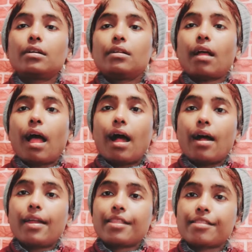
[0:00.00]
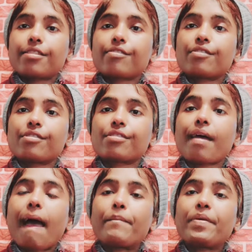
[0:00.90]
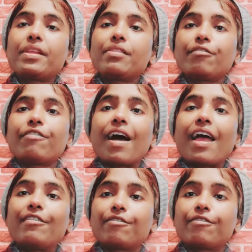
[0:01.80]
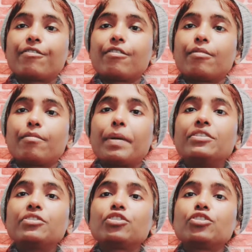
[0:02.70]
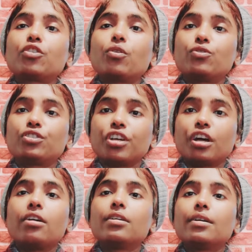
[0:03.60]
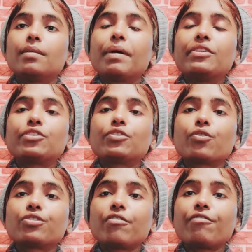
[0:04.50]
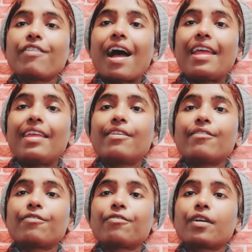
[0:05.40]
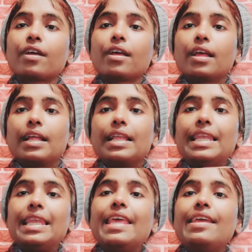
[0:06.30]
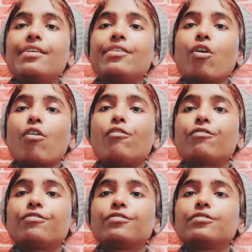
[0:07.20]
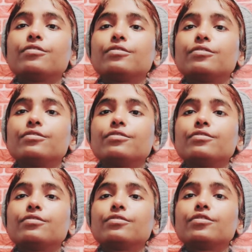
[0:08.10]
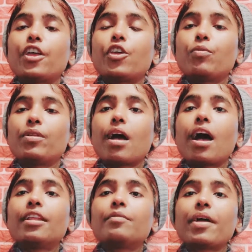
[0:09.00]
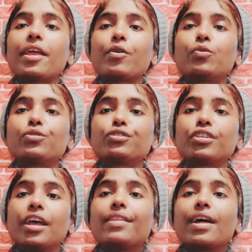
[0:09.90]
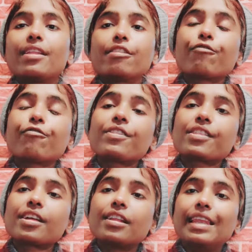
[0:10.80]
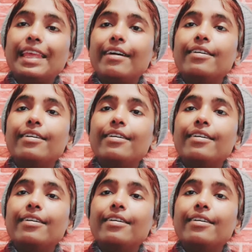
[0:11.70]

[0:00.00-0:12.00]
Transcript: our existence happen in the 5 panchakosha. Panchakosha, 5 layer of the human. Annamaya Kosh, that is a physical layer.